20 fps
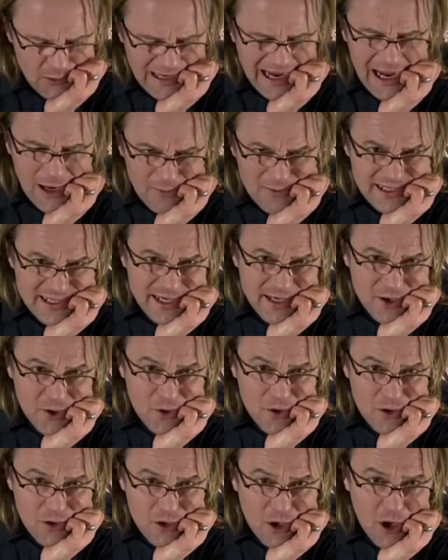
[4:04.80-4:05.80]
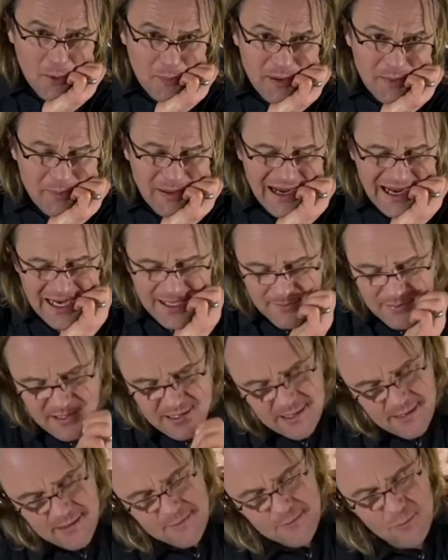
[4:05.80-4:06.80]
how did you cut copper
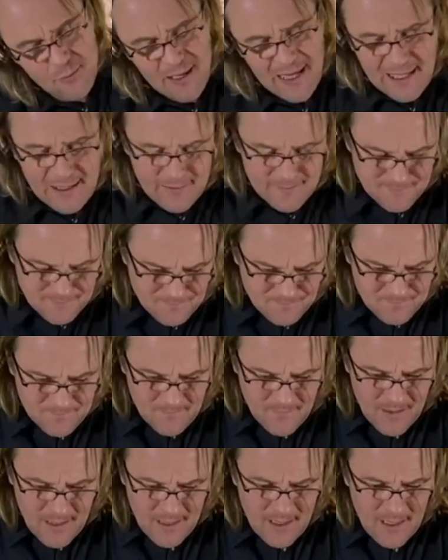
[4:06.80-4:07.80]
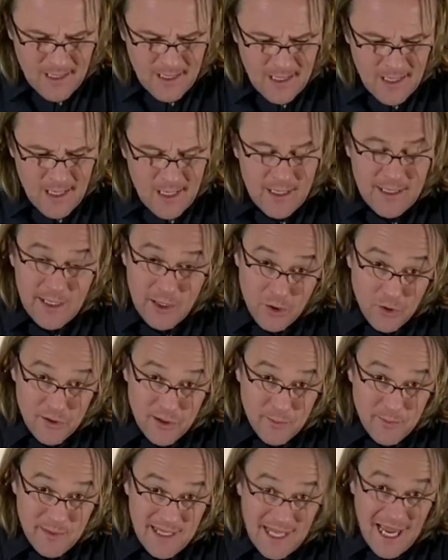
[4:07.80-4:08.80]
pipes? Well, you
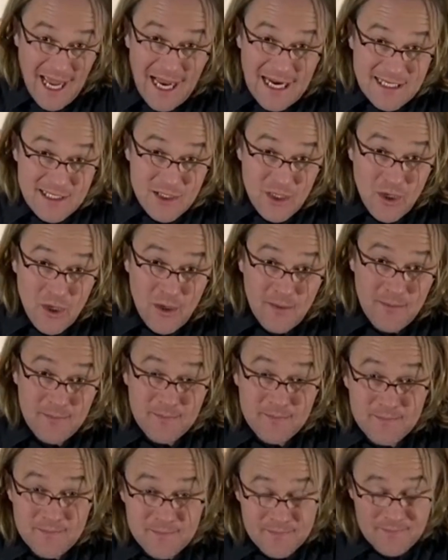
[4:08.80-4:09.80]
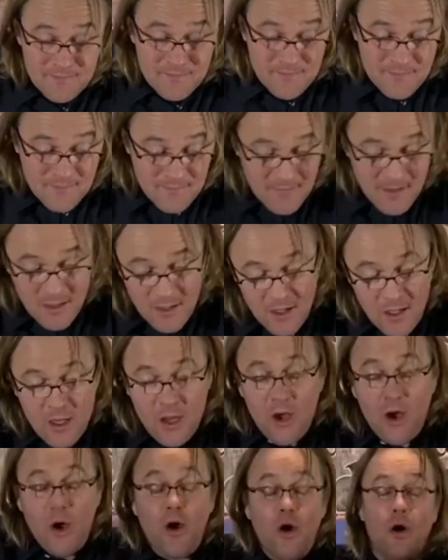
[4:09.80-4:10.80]
cut them with a hacksaw,
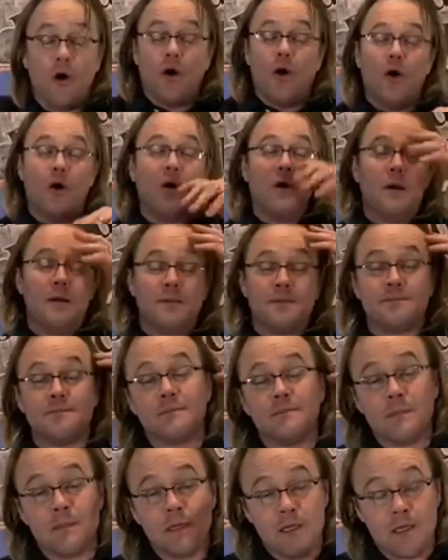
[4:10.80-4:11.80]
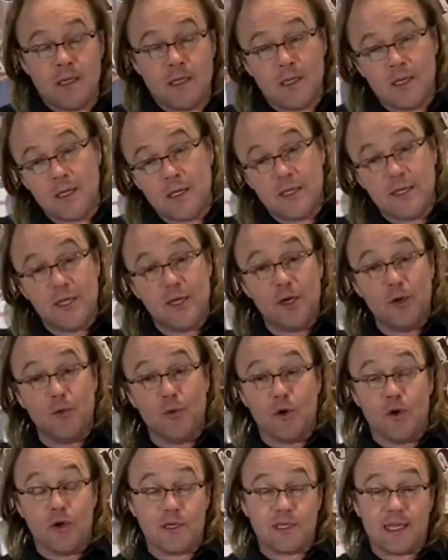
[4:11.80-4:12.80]
or you
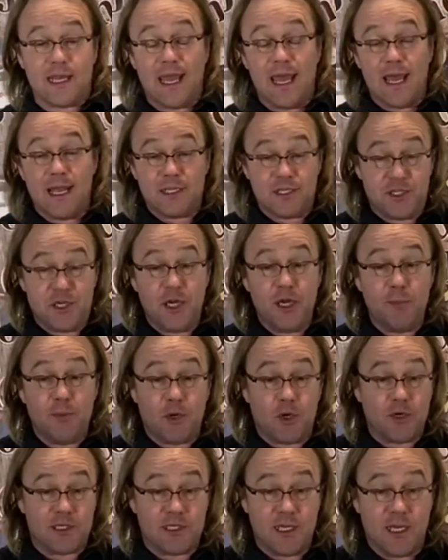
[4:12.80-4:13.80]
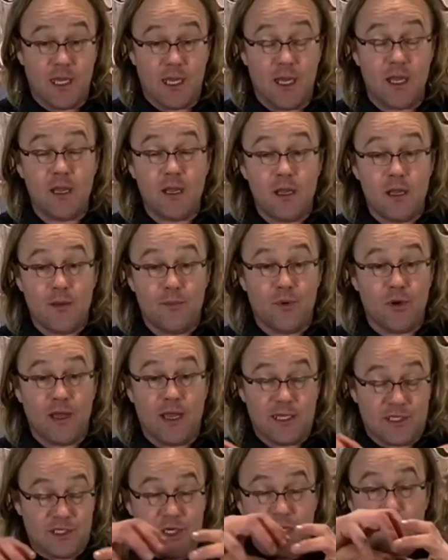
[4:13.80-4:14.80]
would get a tube cutter,
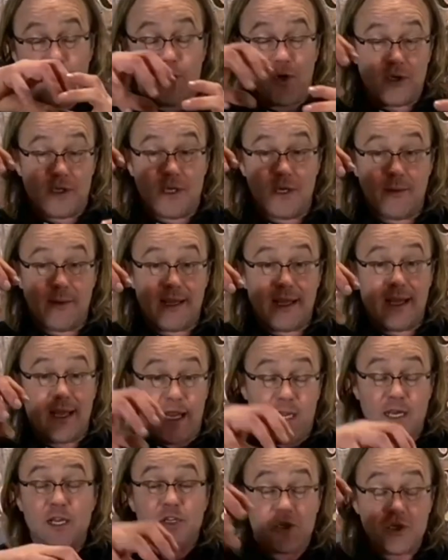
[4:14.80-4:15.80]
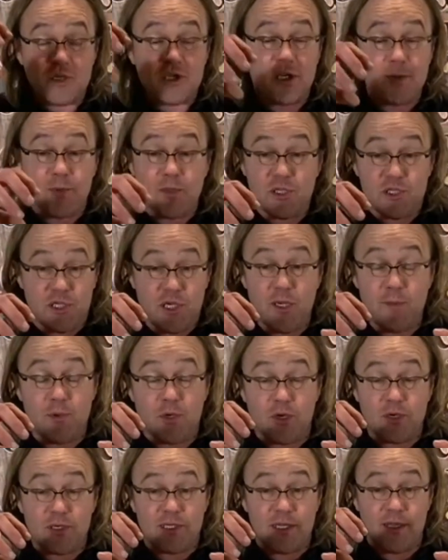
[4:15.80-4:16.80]
but a tube cutter with like an adjustable
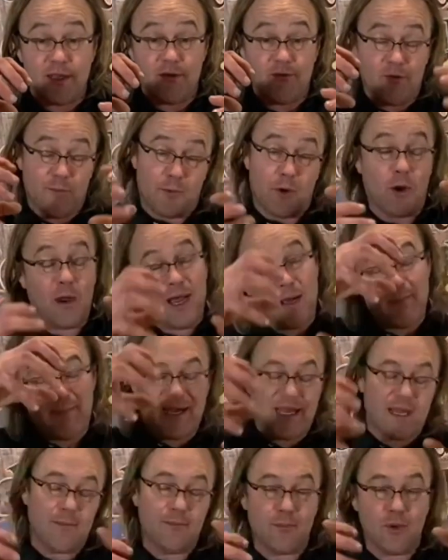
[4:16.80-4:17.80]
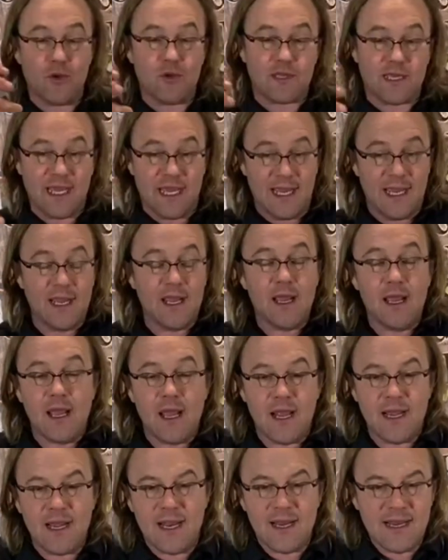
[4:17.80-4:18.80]
tube cutter that would be quite big and bulky.
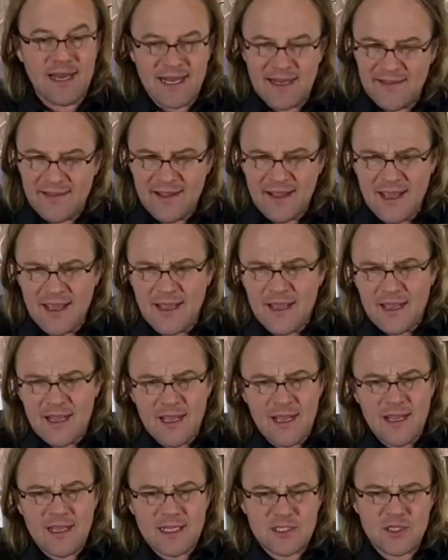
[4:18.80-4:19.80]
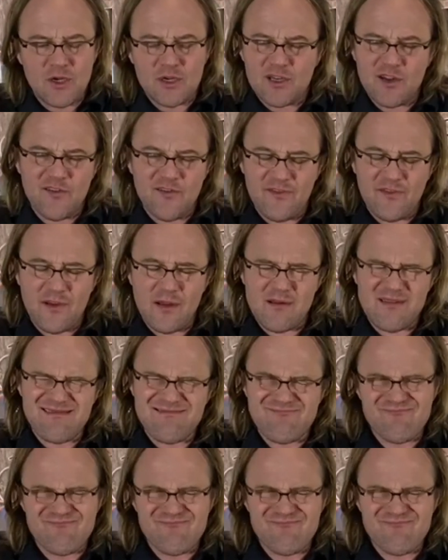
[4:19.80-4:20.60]
And then in the sort of